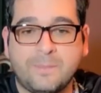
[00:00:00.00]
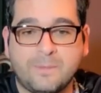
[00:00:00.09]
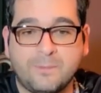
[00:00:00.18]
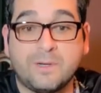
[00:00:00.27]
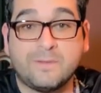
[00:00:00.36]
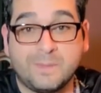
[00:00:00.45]

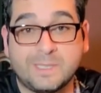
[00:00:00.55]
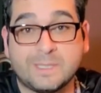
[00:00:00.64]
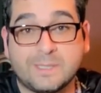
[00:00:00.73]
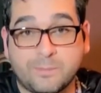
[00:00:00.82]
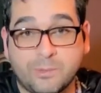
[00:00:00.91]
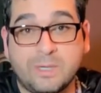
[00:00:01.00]
One of them is a
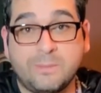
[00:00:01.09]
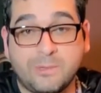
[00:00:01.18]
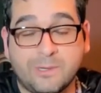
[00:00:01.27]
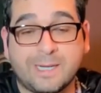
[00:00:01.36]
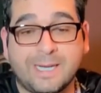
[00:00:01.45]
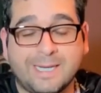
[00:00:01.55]
Supreme
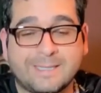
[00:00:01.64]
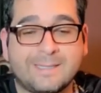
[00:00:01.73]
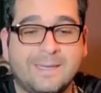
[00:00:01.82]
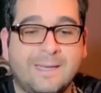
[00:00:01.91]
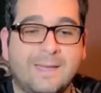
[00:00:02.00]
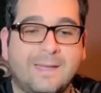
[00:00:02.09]
Court
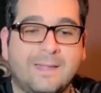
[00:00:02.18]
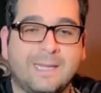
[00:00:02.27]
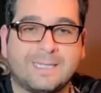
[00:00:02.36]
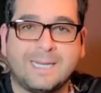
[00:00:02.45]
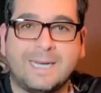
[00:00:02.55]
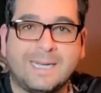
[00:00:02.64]
case.
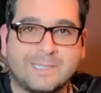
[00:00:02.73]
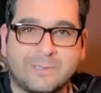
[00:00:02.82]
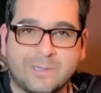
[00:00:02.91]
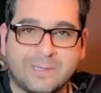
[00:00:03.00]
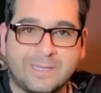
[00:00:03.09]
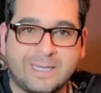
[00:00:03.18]
That's the highest
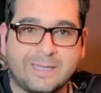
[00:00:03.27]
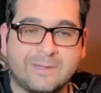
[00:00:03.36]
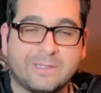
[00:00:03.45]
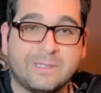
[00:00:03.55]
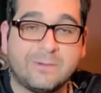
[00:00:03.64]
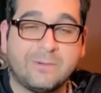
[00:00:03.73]
court of the land. There
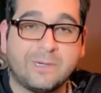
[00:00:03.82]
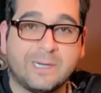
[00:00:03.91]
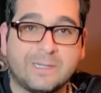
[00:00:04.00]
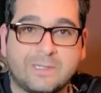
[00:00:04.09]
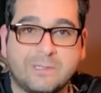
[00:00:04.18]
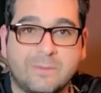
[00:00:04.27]
is nowhere
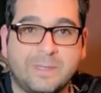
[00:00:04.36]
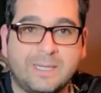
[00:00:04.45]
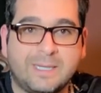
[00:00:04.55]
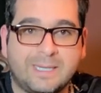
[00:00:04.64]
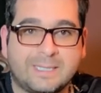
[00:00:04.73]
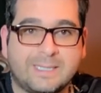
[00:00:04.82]
else to appeal
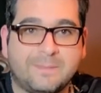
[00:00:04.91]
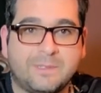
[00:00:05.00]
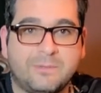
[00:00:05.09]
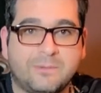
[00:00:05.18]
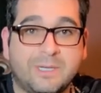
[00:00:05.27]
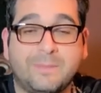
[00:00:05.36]
it except
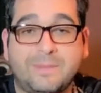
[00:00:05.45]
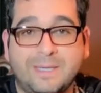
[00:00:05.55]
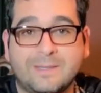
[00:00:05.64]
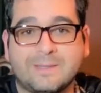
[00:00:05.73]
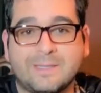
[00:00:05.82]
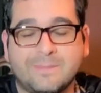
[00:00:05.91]
to
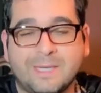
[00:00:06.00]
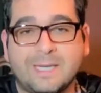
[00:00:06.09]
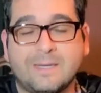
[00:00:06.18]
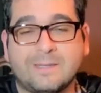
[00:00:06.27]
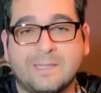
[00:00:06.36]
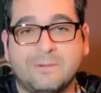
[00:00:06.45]
reappeal something
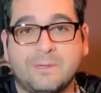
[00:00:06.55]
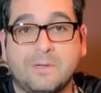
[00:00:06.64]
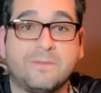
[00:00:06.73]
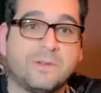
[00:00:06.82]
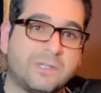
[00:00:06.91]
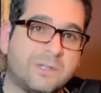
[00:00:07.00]
else that would
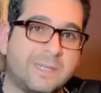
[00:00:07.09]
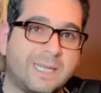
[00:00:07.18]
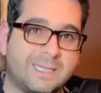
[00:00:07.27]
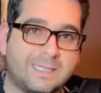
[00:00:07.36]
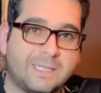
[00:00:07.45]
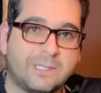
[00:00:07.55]
overturn that
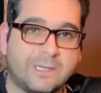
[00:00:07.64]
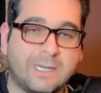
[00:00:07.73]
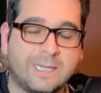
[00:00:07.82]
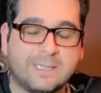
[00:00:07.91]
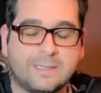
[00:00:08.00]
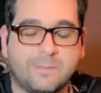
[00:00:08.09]
decision
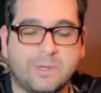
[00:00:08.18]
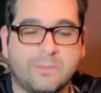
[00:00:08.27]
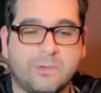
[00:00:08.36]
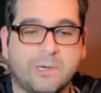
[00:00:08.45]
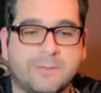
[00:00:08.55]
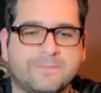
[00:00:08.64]
at the Supreme
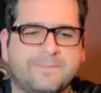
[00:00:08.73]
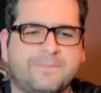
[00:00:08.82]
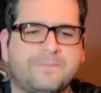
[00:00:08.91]
Court,